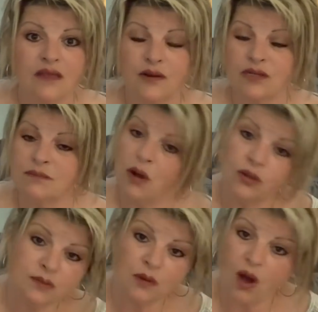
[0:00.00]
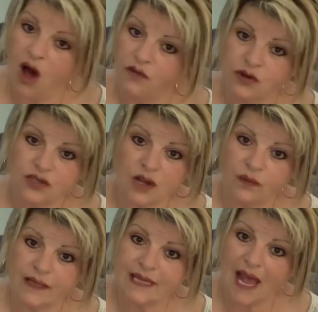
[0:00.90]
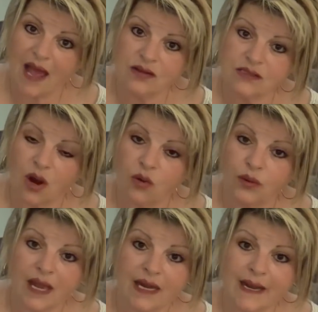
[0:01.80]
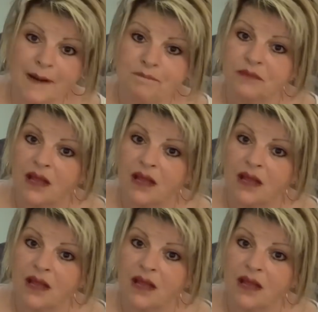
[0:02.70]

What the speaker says: there's multiple offers on this house already,